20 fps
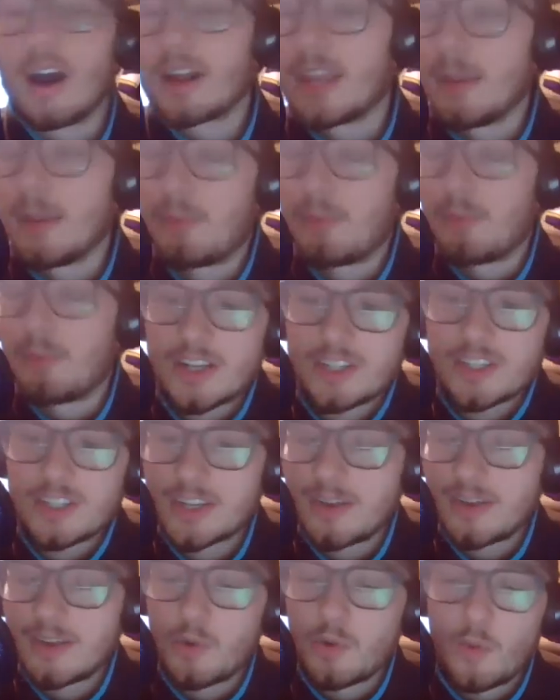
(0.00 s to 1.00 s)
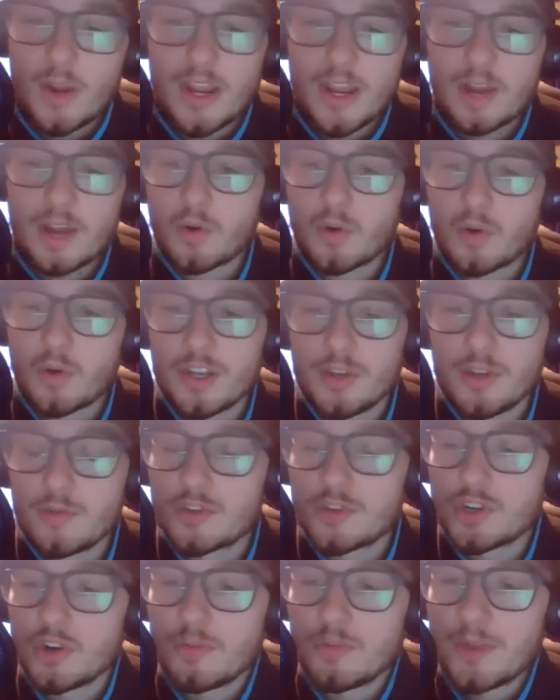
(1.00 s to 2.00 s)
Keep watching us every week. We're on
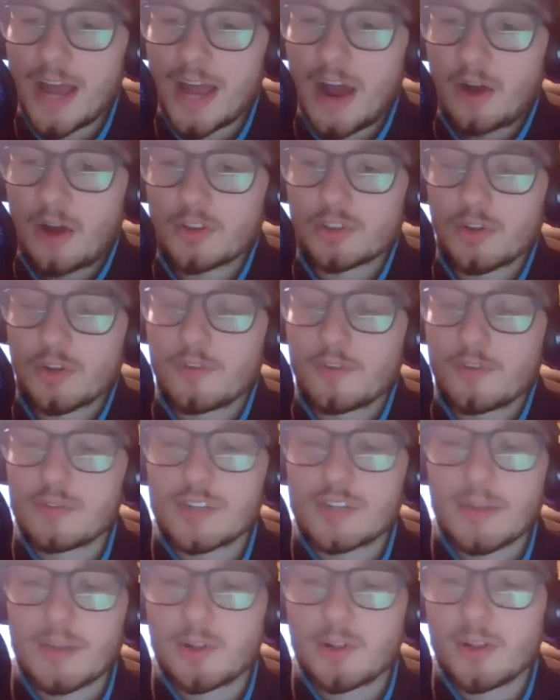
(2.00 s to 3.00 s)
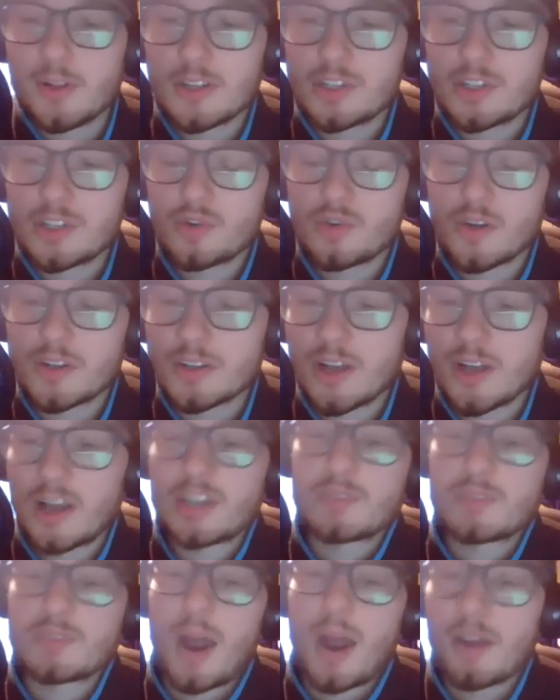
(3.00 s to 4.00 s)
YouTube now, so if you typically listen to us
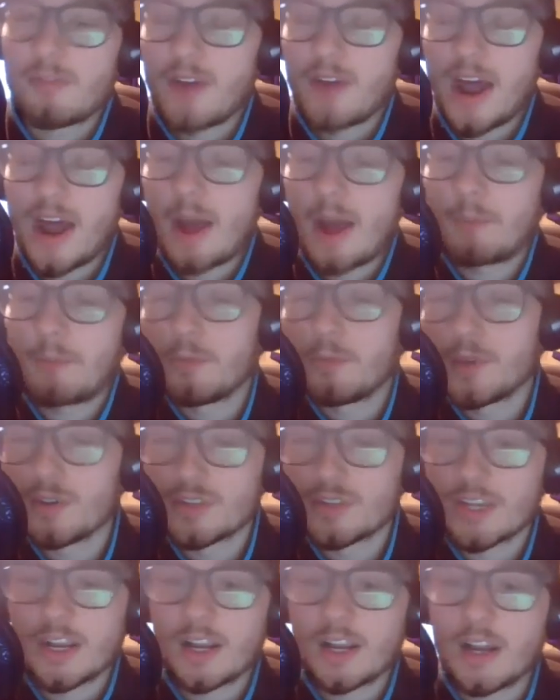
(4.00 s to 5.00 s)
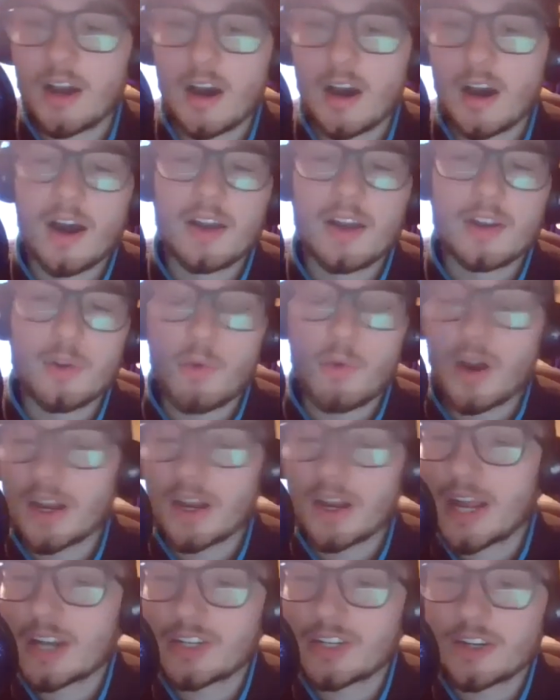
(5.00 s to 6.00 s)
on Spotify, Apple Music, and you want
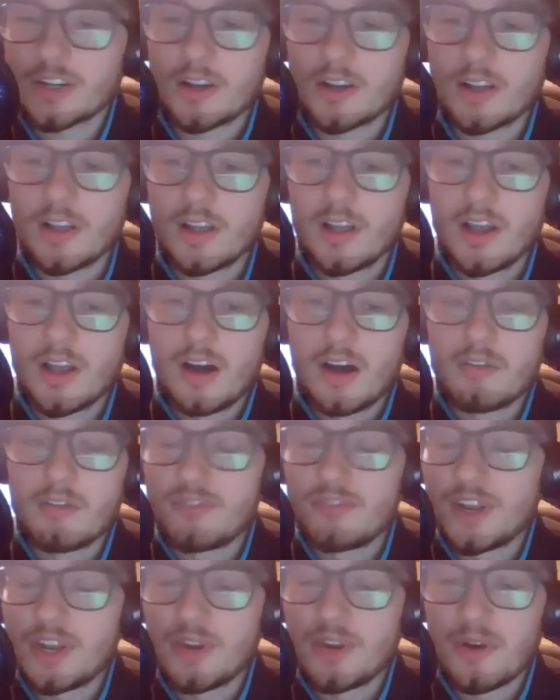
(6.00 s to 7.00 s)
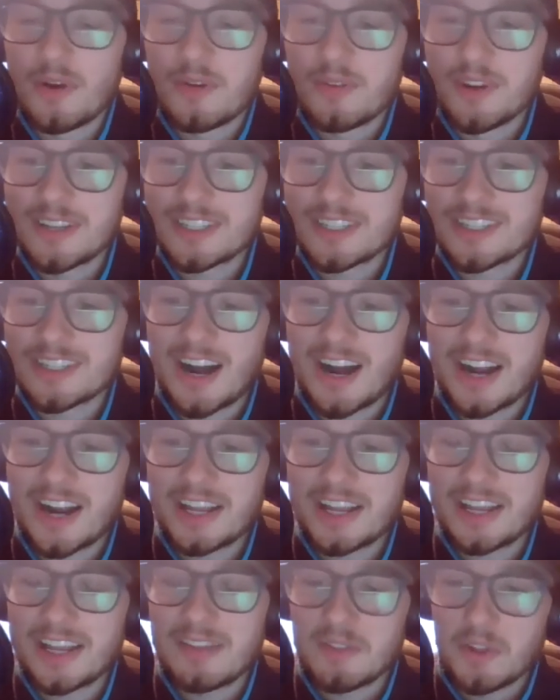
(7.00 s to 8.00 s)
to catch a video of us
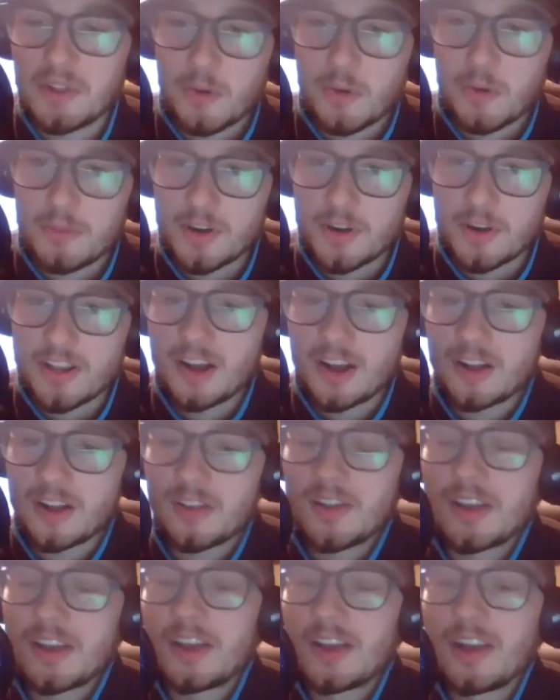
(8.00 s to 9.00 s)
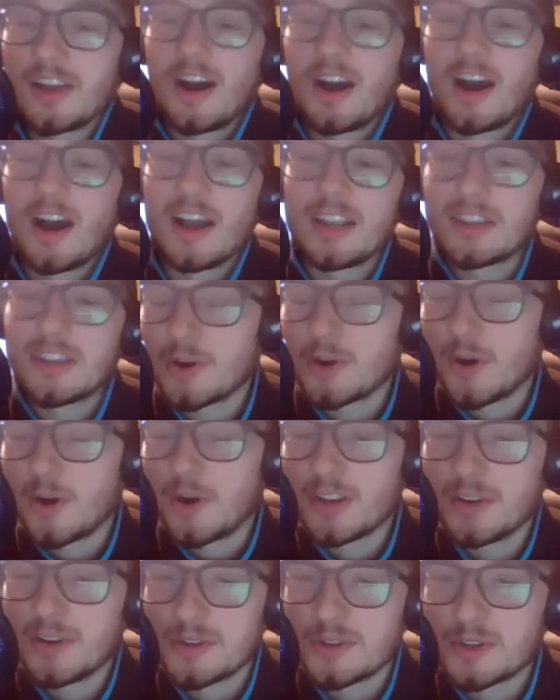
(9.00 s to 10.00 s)
talking, even though we're pretty ugly, you can go
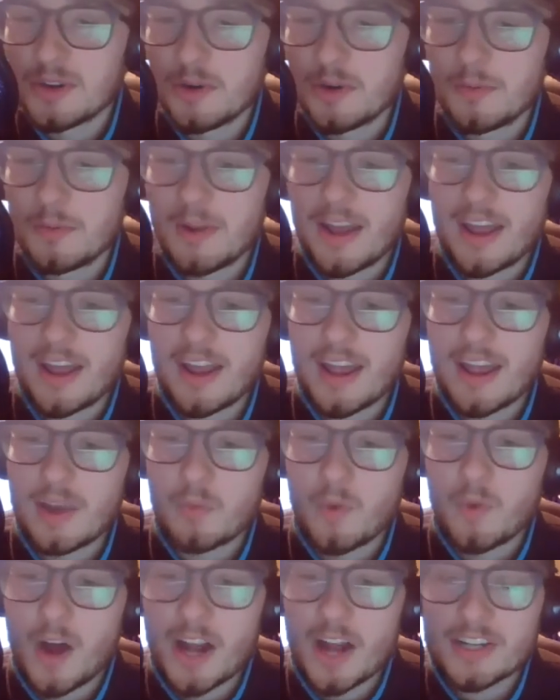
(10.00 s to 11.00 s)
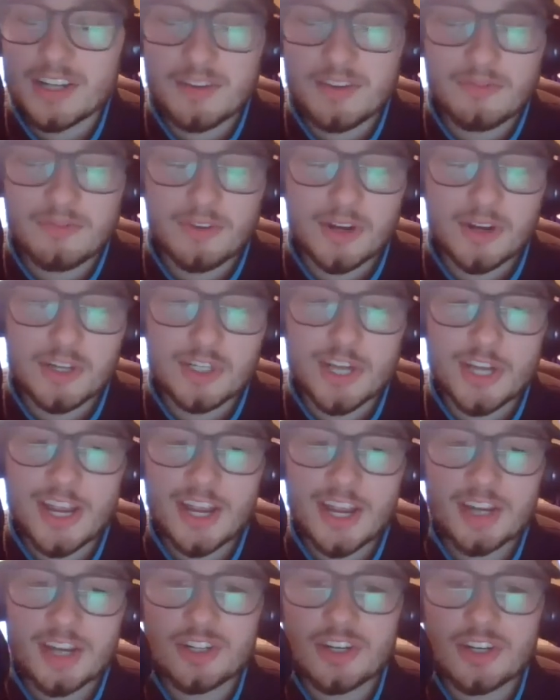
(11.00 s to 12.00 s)
on YouTube and watch it for a
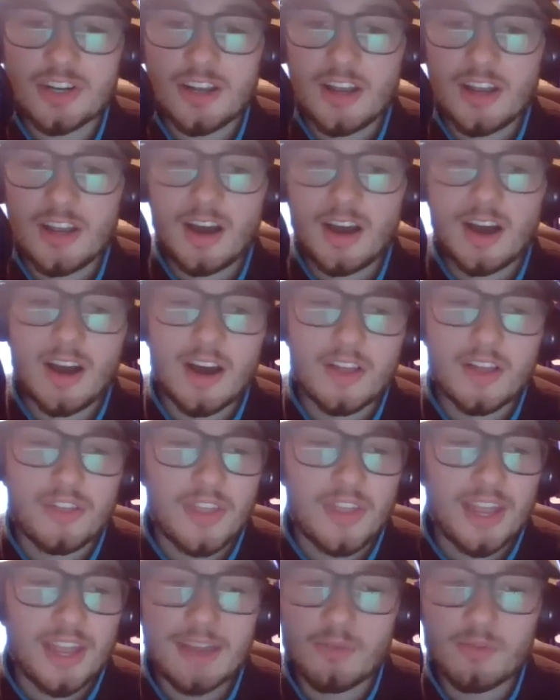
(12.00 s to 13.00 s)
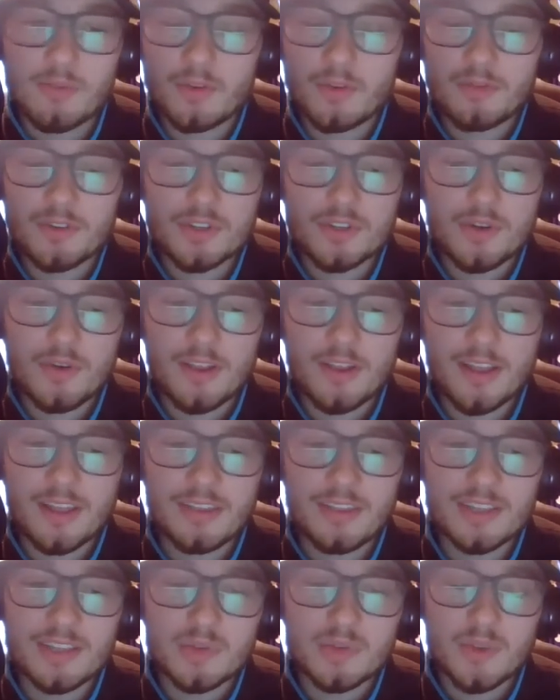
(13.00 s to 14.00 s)
change. Thank everyone for tuning
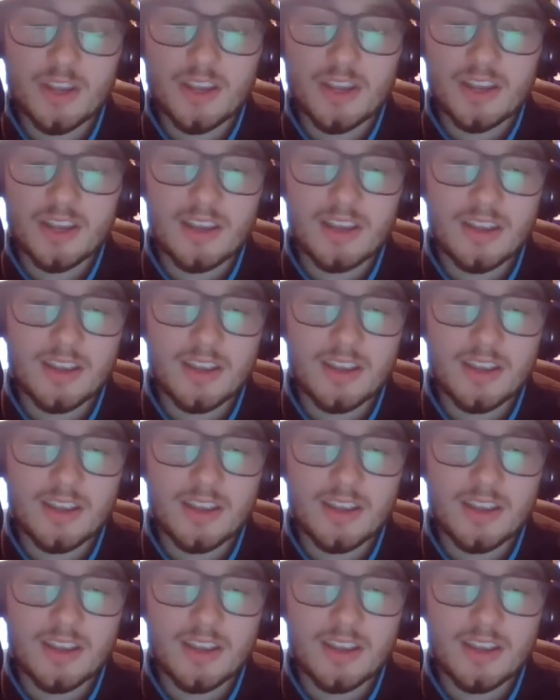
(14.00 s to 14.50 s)
in this week,